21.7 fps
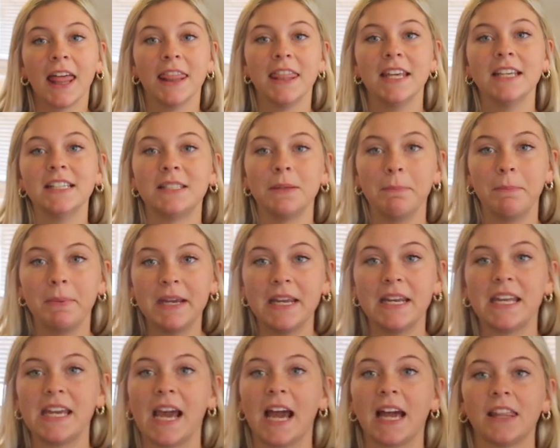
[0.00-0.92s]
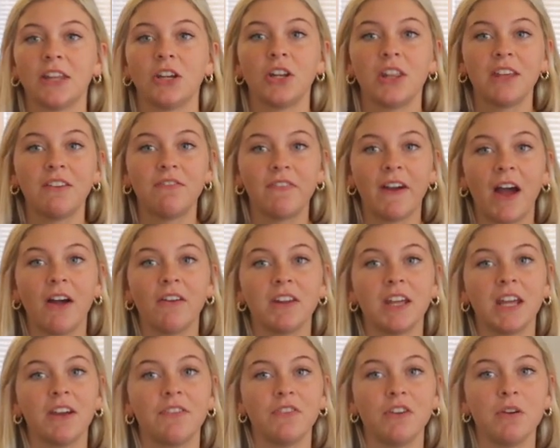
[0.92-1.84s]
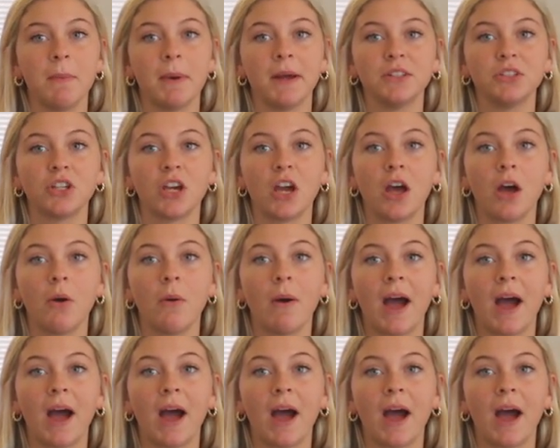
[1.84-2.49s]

this beanie, I literally found it a few months ago.